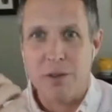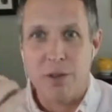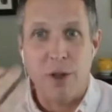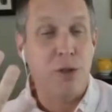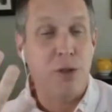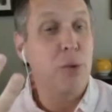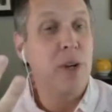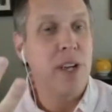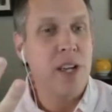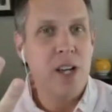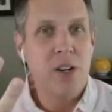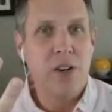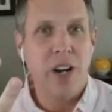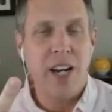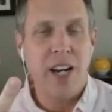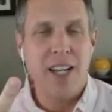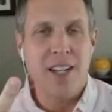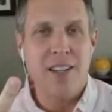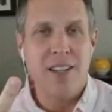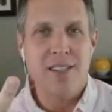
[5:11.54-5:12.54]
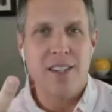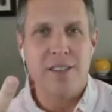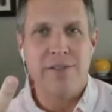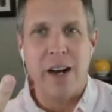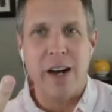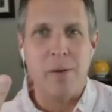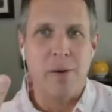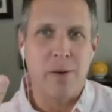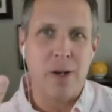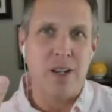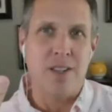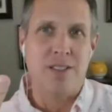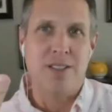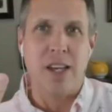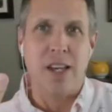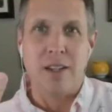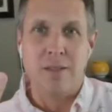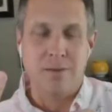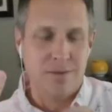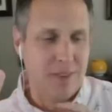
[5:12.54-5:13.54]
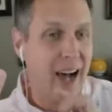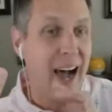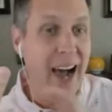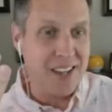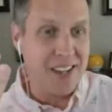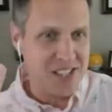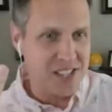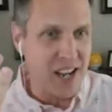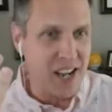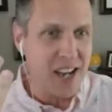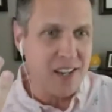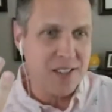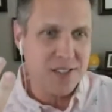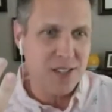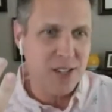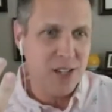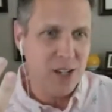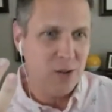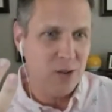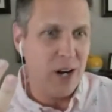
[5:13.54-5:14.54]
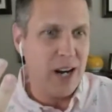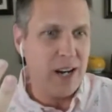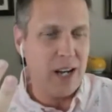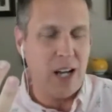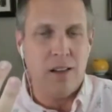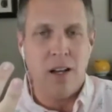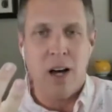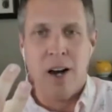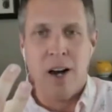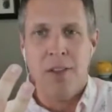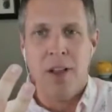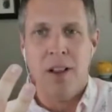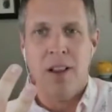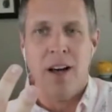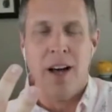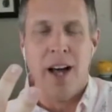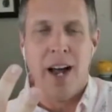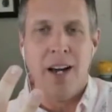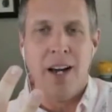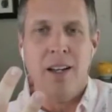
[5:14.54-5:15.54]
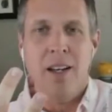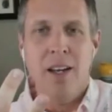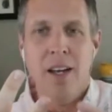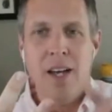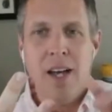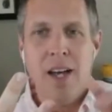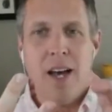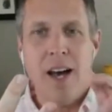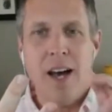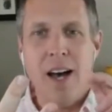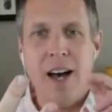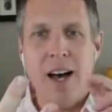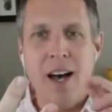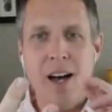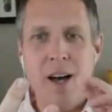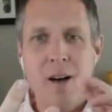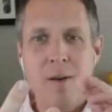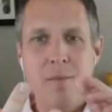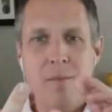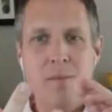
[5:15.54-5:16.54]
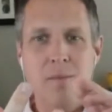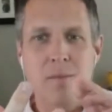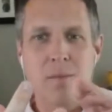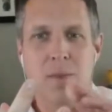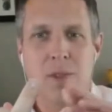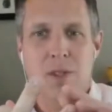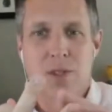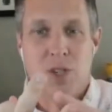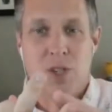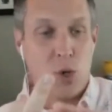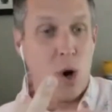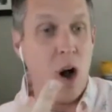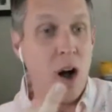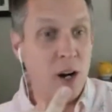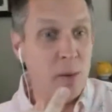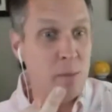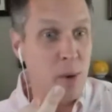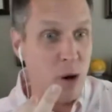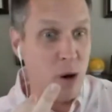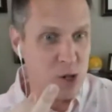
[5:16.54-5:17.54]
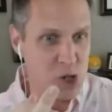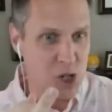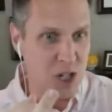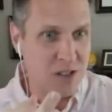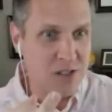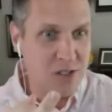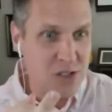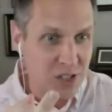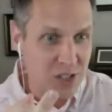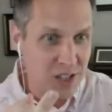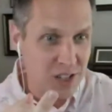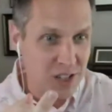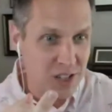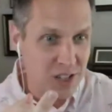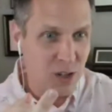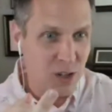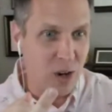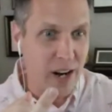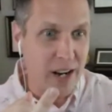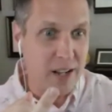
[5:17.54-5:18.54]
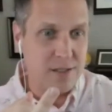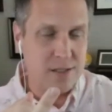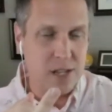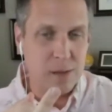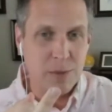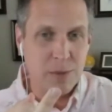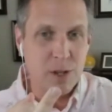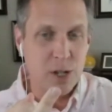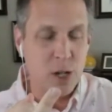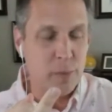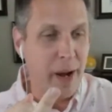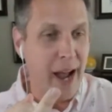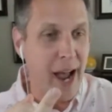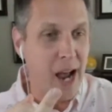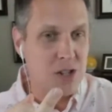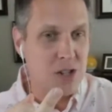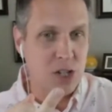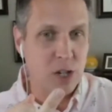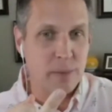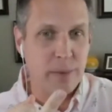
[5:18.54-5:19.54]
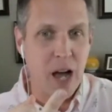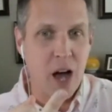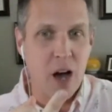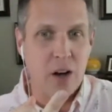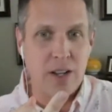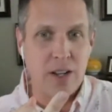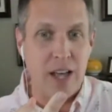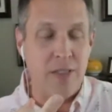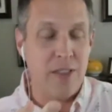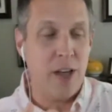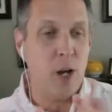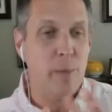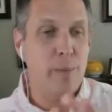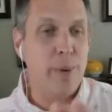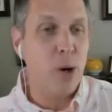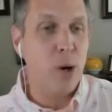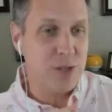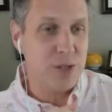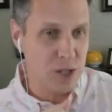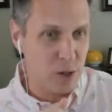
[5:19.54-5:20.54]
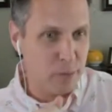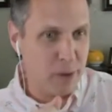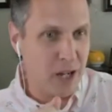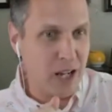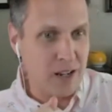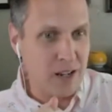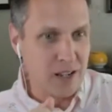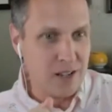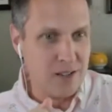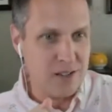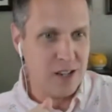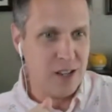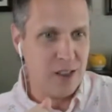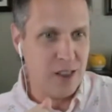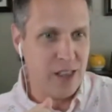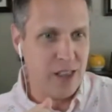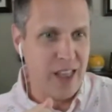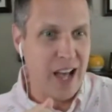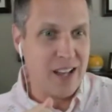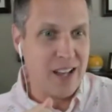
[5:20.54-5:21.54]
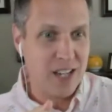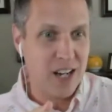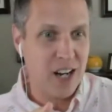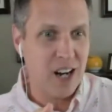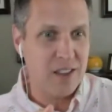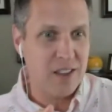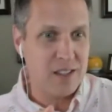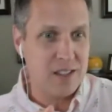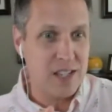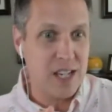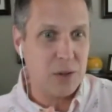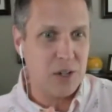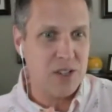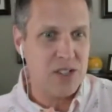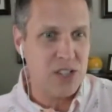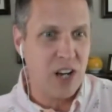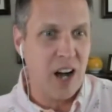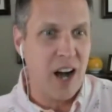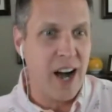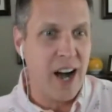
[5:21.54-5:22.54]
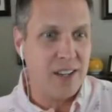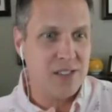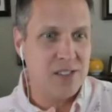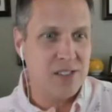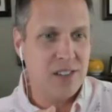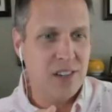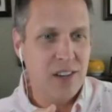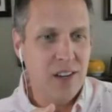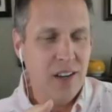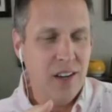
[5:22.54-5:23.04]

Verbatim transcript: the three ingredients, if I remember, is like high stakes, right? A lot on Got the line, um, strong emotions, right? Something you're passionate about, and then opposing opinions, and that's kind of the secret yeah. sauce